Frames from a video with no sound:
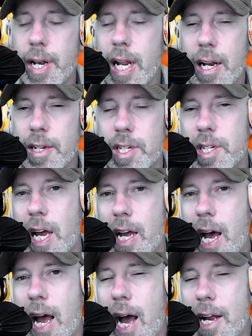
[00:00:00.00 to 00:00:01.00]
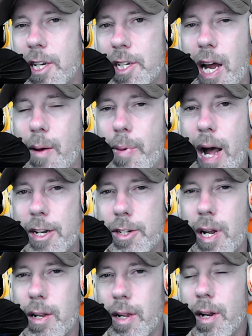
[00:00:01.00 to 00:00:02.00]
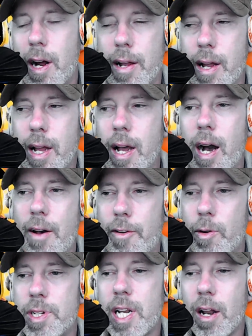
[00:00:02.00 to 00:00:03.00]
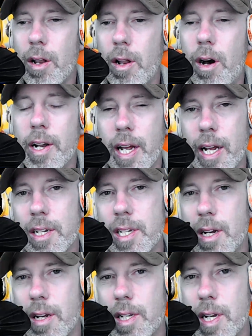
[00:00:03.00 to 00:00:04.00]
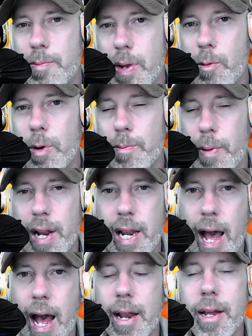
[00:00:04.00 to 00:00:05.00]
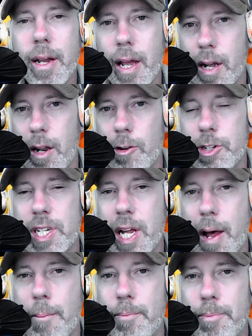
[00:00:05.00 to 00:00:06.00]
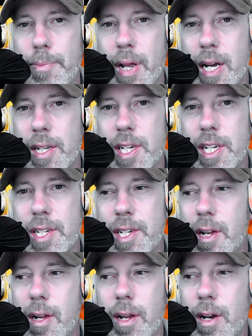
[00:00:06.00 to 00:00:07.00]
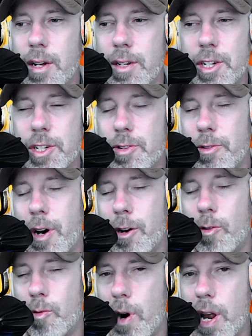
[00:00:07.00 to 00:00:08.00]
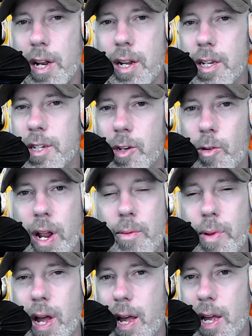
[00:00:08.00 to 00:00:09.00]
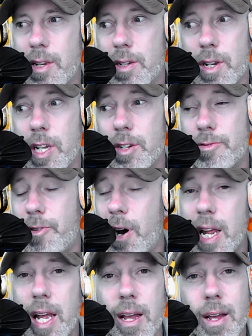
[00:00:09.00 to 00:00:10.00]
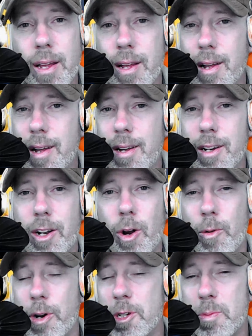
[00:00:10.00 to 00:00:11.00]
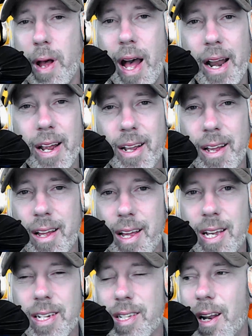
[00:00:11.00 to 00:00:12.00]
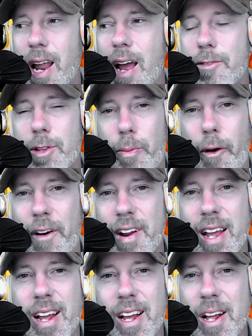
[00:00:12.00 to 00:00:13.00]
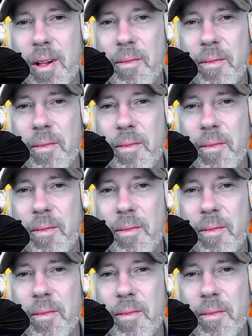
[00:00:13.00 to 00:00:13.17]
Needless to say, I patched, I've always had a longing to be with my dad and close to him because he's just he's a great man. He's funny, charismatic. He's the life of the party.